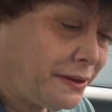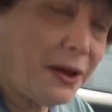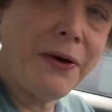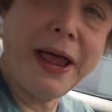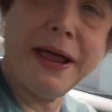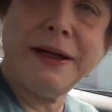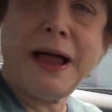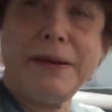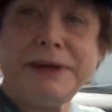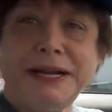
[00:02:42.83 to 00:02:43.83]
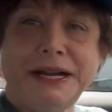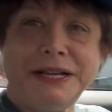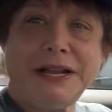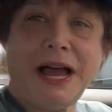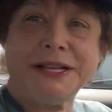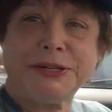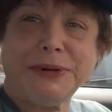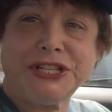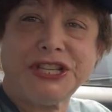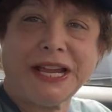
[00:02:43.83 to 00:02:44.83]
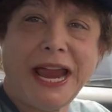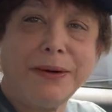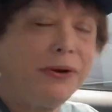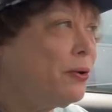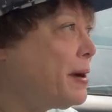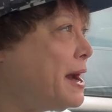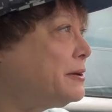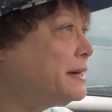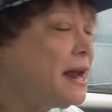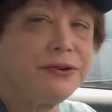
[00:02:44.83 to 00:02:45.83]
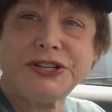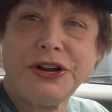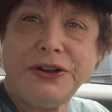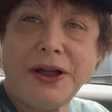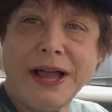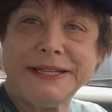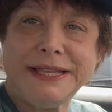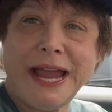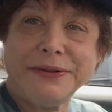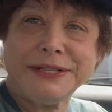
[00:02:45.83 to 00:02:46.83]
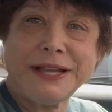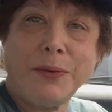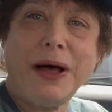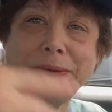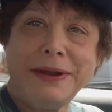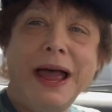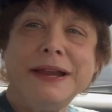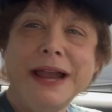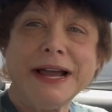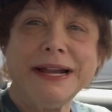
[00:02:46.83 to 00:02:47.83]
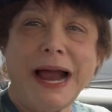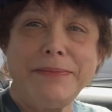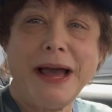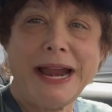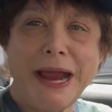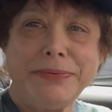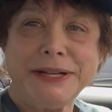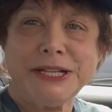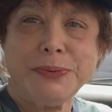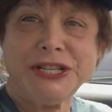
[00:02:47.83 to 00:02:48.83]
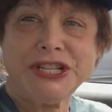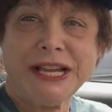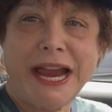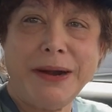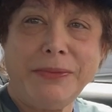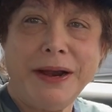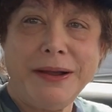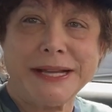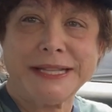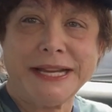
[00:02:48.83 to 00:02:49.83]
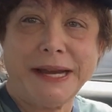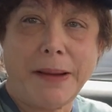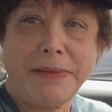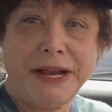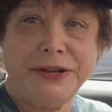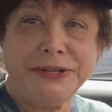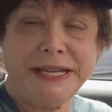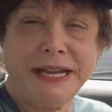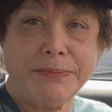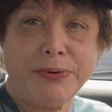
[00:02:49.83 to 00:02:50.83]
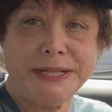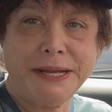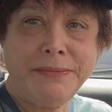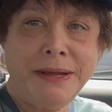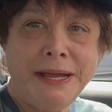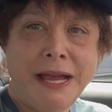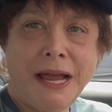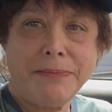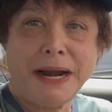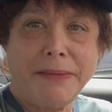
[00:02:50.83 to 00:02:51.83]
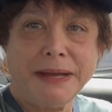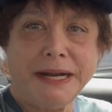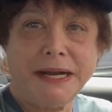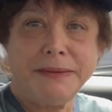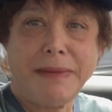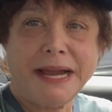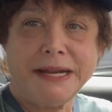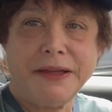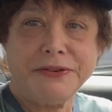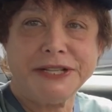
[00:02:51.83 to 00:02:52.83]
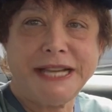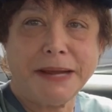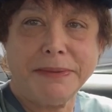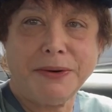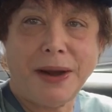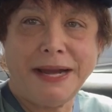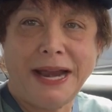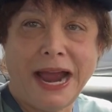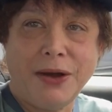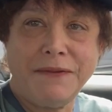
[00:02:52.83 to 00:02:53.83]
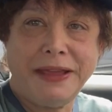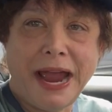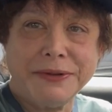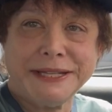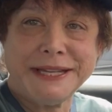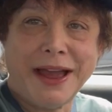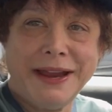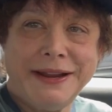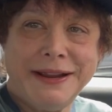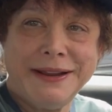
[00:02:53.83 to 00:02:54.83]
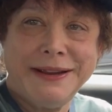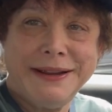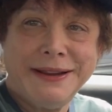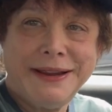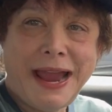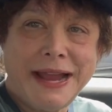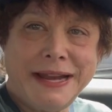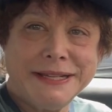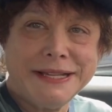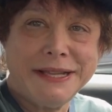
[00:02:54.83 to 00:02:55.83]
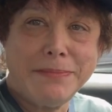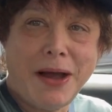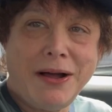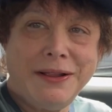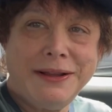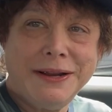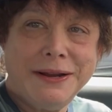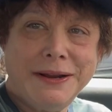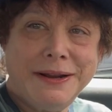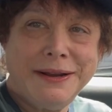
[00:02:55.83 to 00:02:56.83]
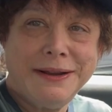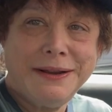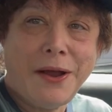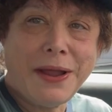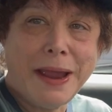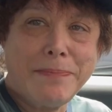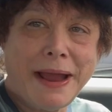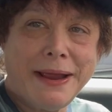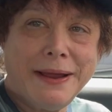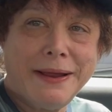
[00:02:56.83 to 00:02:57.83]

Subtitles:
Okay, I'm gonna switch the camera around and now show you guys the outside. Well, I'm not able to switch the camera because I'm not using Prism, but I'm gonna make another segment right now of the outside and into the mall. Okay, bye.